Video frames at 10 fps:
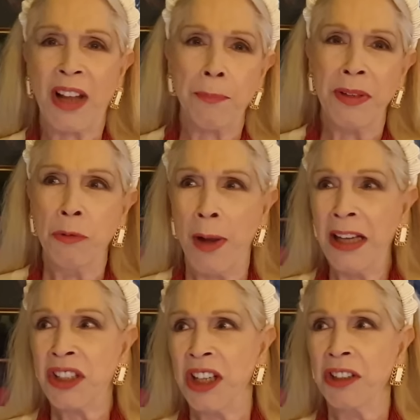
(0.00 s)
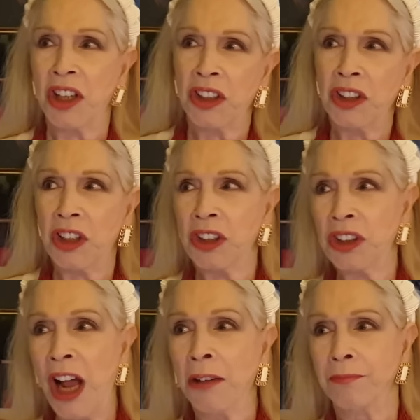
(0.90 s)
kept me waiting, da, da, da, da,
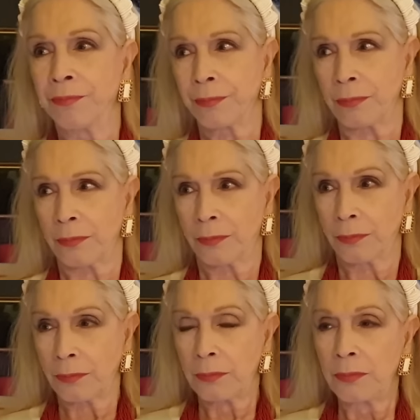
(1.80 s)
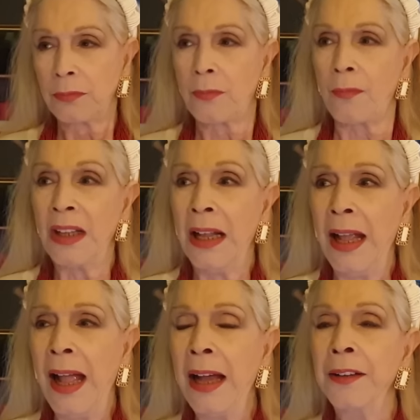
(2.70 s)
da.
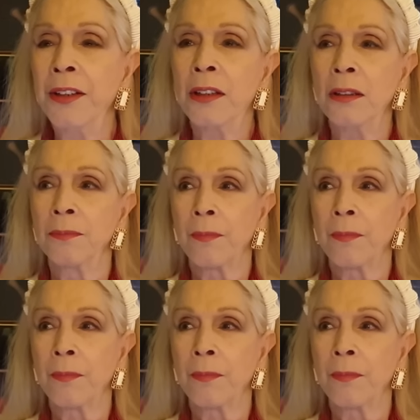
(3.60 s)
And